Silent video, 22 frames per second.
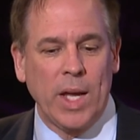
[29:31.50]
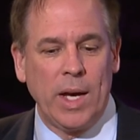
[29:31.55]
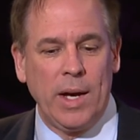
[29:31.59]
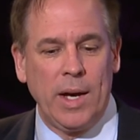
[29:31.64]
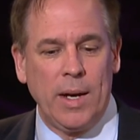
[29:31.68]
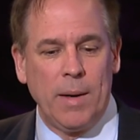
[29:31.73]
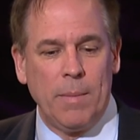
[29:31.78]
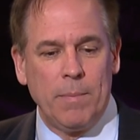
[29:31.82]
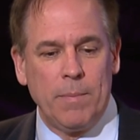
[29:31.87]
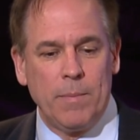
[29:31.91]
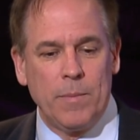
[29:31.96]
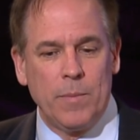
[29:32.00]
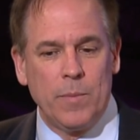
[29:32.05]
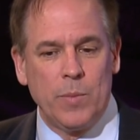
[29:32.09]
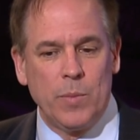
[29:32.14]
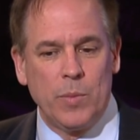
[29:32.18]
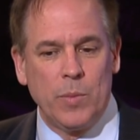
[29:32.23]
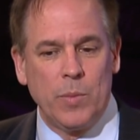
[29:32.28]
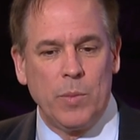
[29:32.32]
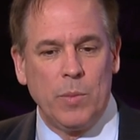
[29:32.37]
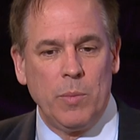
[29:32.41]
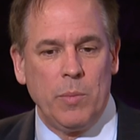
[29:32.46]
um,
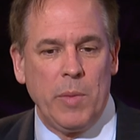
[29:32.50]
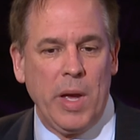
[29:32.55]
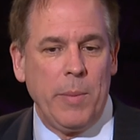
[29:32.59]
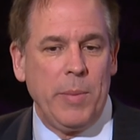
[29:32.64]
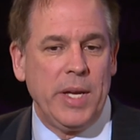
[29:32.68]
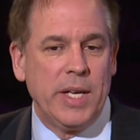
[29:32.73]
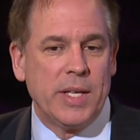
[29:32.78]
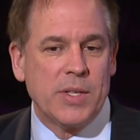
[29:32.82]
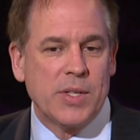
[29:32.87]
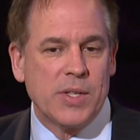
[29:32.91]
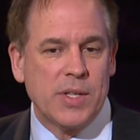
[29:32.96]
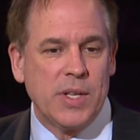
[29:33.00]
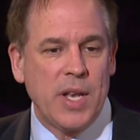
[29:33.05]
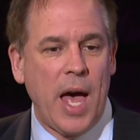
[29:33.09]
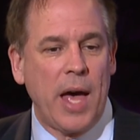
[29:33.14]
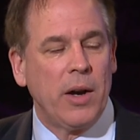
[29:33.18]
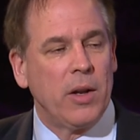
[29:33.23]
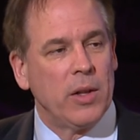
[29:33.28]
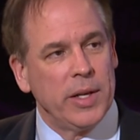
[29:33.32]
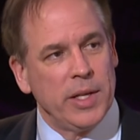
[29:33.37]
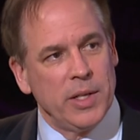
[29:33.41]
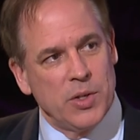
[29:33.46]
maybe it's
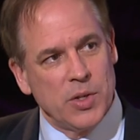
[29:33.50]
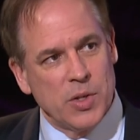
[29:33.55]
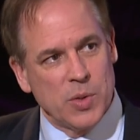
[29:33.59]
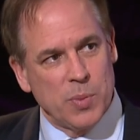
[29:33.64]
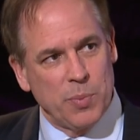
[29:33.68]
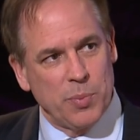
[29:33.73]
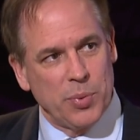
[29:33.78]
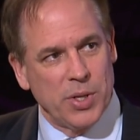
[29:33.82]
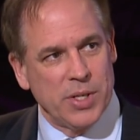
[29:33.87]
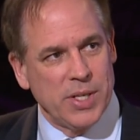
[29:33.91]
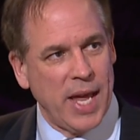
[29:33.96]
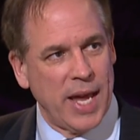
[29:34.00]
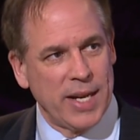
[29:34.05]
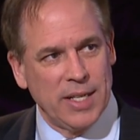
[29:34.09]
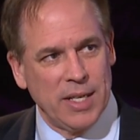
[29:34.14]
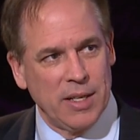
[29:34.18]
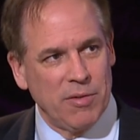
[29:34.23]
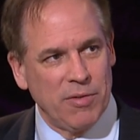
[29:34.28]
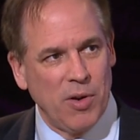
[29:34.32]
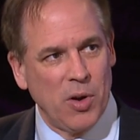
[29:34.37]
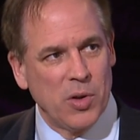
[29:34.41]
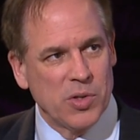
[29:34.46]
not only just
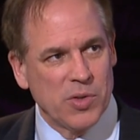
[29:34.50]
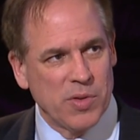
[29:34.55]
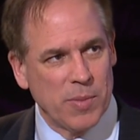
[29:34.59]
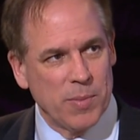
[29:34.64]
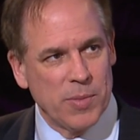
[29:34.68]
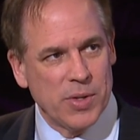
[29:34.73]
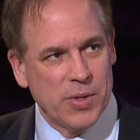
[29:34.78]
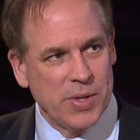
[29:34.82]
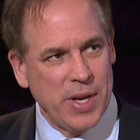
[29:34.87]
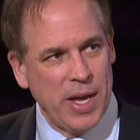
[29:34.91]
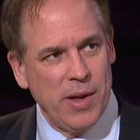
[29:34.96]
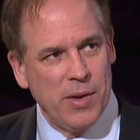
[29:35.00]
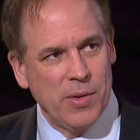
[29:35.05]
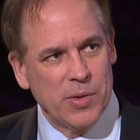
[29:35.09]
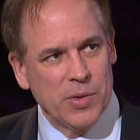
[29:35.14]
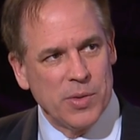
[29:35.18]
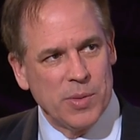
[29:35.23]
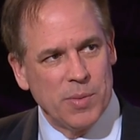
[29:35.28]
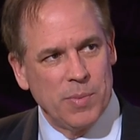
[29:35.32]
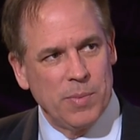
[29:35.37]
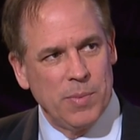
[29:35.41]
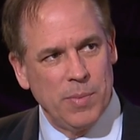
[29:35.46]
protecting folks from the
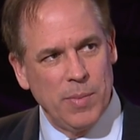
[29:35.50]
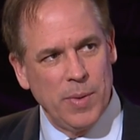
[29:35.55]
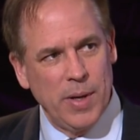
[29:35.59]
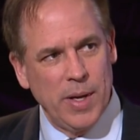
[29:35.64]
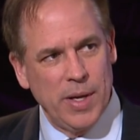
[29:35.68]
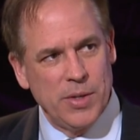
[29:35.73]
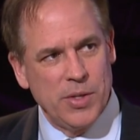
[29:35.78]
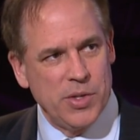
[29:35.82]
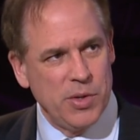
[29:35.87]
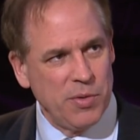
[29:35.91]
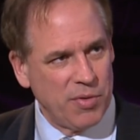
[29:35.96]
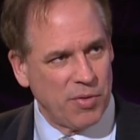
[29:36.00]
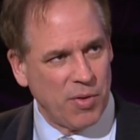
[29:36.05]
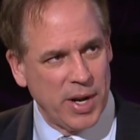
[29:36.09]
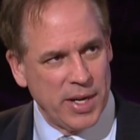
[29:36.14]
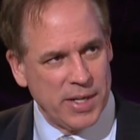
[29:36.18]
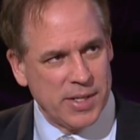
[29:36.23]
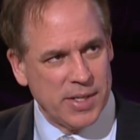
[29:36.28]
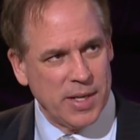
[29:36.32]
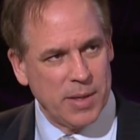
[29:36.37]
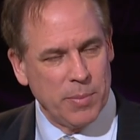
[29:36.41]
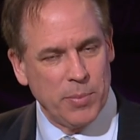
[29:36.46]
cells, as you
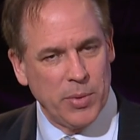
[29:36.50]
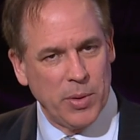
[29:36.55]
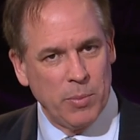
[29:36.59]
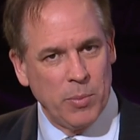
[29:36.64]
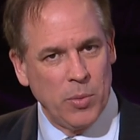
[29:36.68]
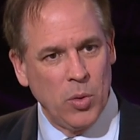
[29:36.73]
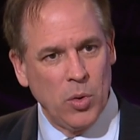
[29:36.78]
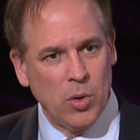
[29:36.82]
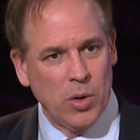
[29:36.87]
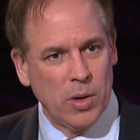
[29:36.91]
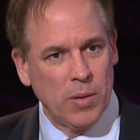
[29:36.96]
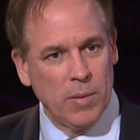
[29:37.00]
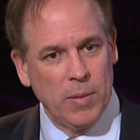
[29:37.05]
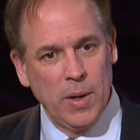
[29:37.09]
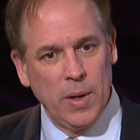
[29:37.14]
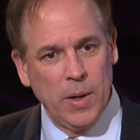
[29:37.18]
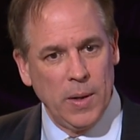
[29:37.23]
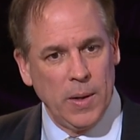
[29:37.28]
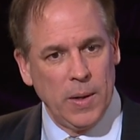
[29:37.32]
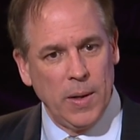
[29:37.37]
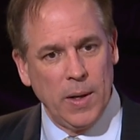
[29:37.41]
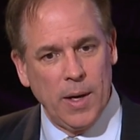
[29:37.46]
phrased it, but more
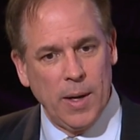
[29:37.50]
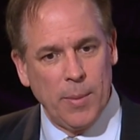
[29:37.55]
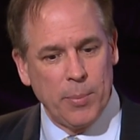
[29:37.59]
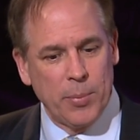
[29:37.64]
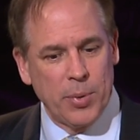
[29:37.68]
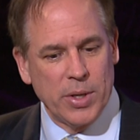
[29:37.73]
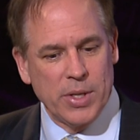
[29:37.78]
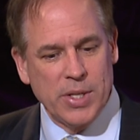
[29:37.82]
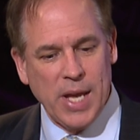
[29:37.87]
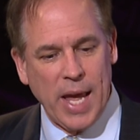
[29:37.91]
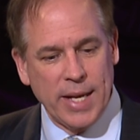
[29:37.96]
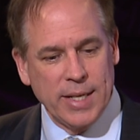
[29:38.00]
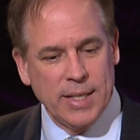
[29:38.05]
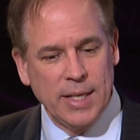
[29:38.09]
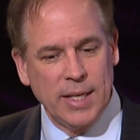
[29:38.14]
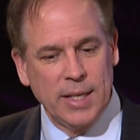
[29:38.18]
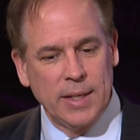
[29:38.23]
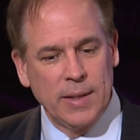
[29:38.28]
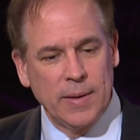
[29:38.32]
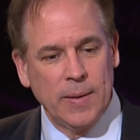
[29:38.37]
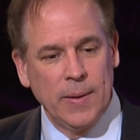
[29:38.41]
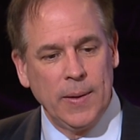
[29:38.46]
uh,
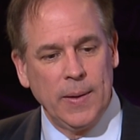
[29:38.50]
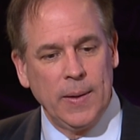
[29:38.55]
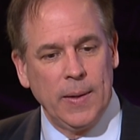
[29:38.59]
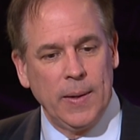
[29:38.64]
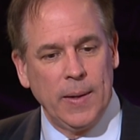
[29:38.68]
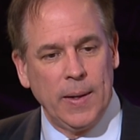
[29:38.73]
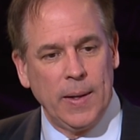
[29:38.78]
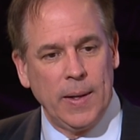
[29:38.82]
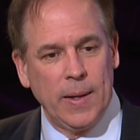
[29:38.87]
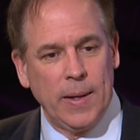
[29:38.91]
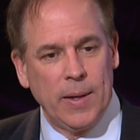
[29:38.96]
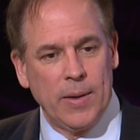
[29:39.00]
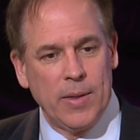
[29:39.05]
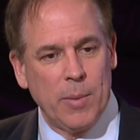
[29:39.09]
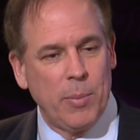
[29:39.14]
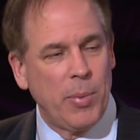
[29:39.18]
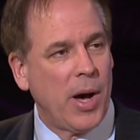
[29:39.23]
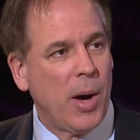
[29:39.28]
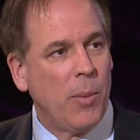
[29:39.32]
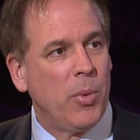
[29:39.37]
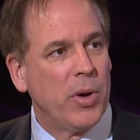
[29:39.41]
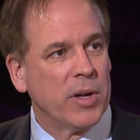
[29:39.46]
protecting uh, the
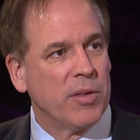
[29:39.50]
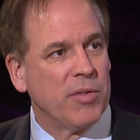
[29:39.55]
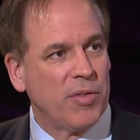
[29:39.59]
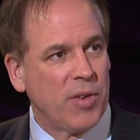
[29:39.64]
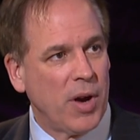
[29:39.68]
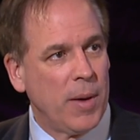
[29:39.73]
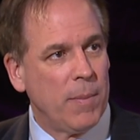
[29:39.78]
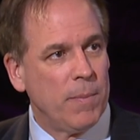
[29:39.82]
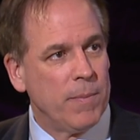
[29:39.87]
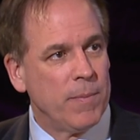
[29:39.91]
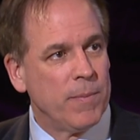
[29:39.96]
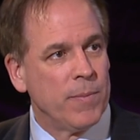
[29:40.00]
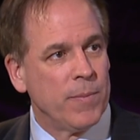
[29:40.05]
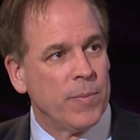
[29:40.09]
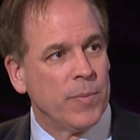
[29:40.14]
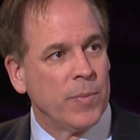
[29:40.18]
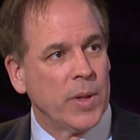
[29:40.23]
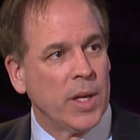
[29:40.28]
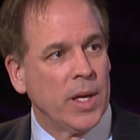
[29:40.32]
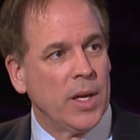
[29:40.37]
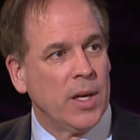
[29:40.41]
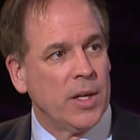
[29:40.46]
public from
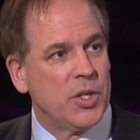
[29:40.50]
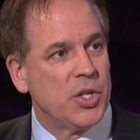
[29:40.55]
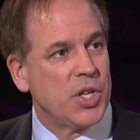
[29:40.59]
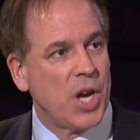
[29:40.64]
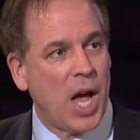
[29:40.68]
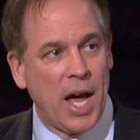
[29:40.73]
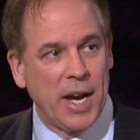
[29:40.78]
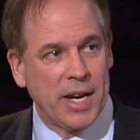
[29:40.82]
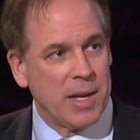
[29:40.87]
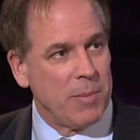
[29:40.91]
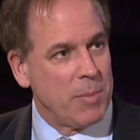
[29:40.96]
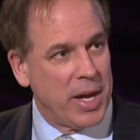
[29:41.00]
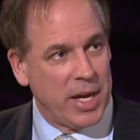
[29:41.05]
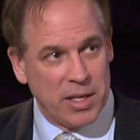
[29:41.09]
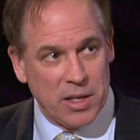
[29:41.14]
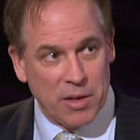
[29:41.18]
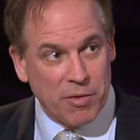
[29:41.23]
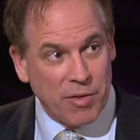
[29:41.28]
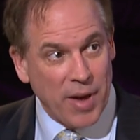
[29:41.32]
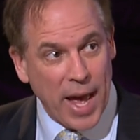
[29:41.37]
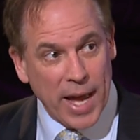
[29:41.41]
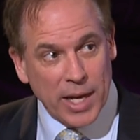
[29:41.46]
shoddy
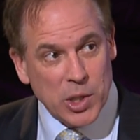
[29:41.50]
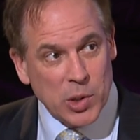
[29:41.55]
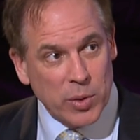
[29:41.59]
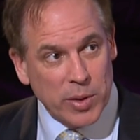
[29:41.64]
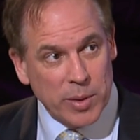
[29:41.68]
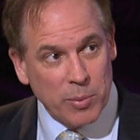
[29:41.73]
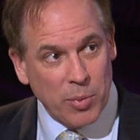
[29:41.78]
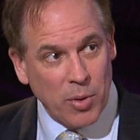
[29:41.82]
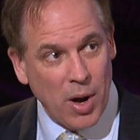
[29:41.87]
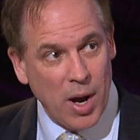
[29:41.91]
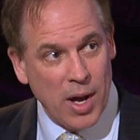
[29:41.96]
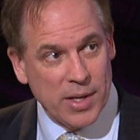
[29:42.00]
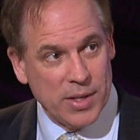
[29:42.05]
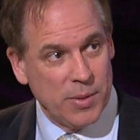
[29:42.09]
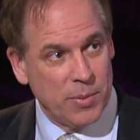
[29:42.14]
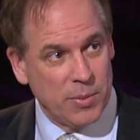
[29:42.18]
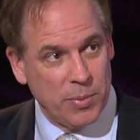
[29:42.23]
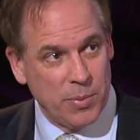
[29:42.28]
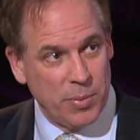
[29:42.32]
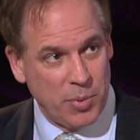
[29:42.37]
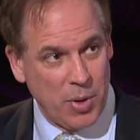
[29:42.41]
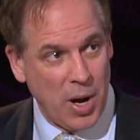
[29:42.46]
manufacturing
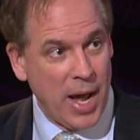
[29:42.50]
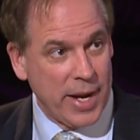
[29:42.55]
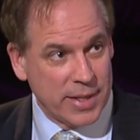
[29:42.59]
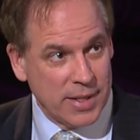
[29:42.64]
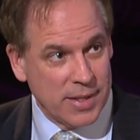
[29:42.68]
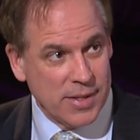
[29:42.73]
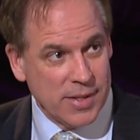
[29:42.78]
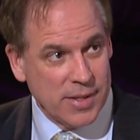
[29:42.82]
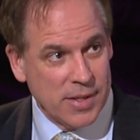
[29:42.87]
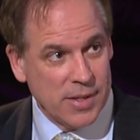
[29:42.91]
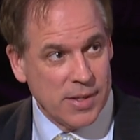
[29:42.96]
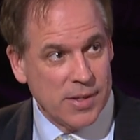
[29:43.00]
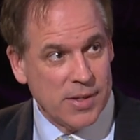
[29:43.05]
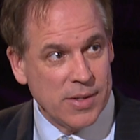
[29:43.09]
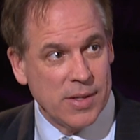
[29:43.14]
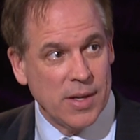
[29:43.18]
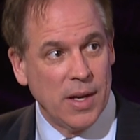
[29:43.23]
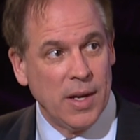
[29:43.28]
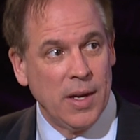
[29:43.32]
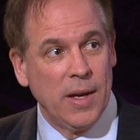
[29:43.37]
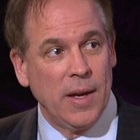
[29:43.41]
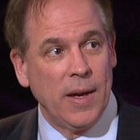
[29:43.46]

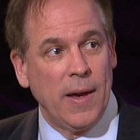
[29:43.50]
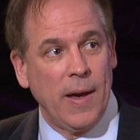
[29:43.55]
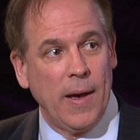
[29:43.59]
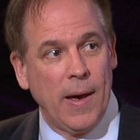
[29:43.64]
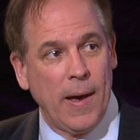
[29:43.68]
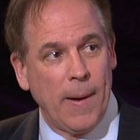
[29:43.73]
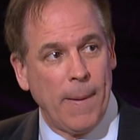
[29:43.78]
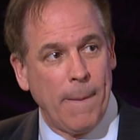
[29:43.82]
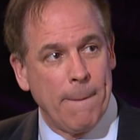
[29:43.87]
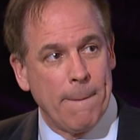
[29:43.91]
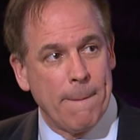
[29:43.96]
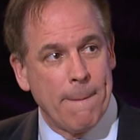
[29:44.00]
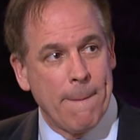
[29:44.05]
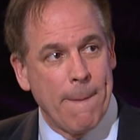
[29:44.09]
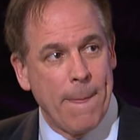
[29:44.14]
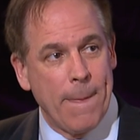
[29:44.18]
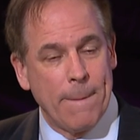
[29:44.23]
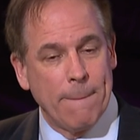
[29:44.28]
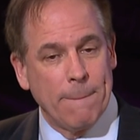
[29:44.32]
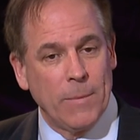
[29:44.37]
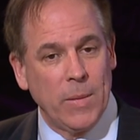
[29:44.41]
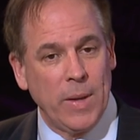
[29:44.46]
practices um,
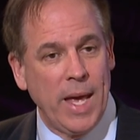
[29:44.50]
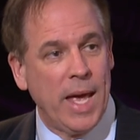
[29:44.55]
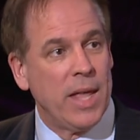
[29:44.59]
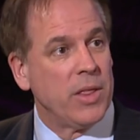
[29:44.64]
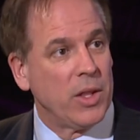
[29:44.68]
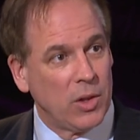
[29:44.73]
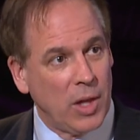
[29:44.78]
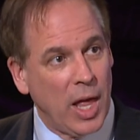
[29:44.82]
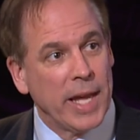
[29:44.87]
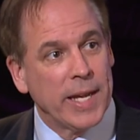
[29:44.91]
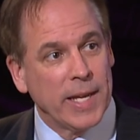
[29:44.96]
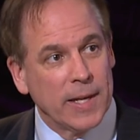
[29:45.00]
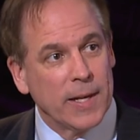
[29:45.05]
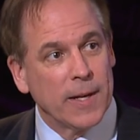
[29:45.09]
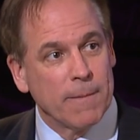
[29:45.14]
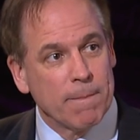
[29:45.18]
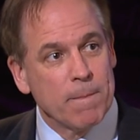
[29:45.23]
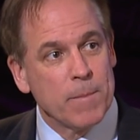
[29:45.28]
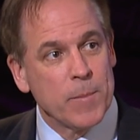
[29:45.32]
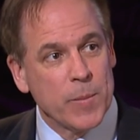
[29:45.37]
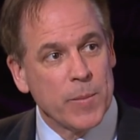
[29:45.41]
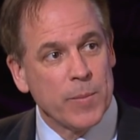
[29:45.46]
and the like,
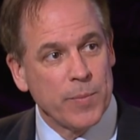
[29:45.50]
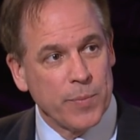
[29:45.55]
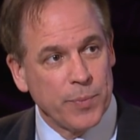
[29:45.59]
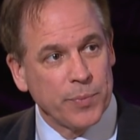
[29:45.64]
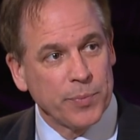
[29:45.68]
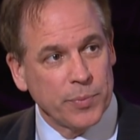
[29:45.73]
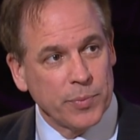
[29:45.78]
mm -hmm.